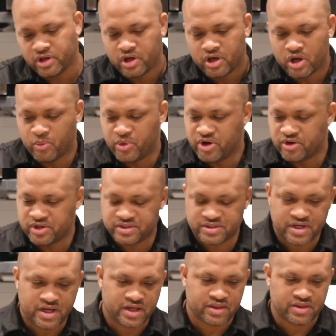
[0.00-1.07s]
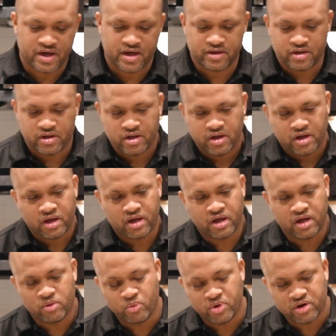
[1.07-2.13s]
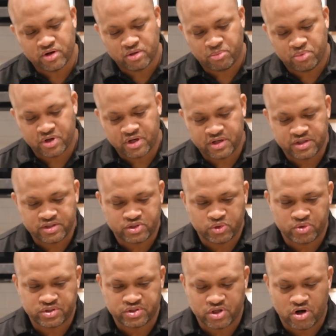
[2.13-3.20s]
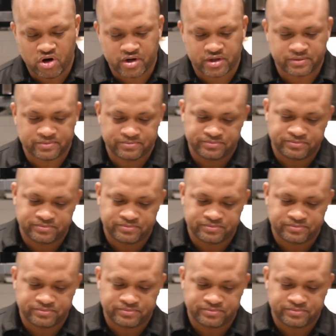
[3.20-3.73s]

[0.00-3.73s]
And we're going to take that and we're going to put it into a jar.